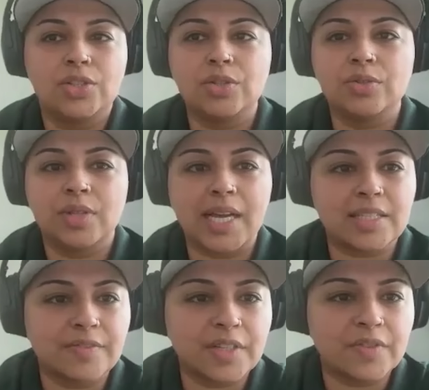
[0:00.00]
too
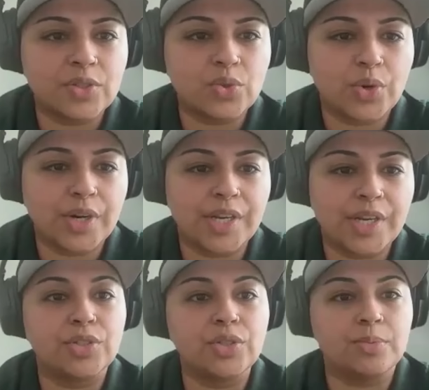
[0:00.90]
less of inventory
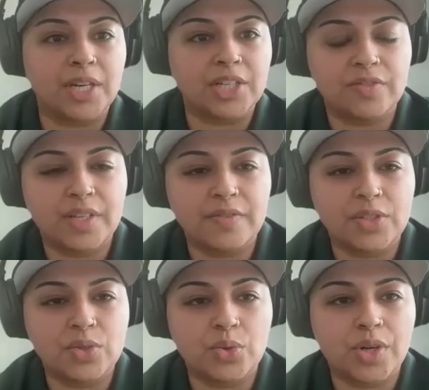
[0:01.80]
or too much of
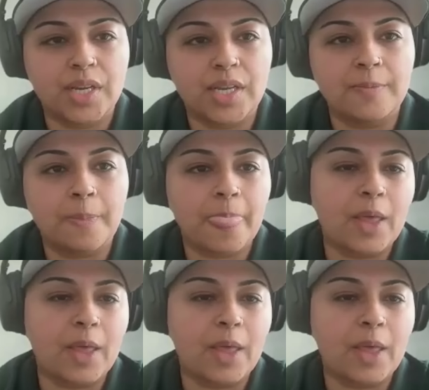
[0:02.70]
inventory,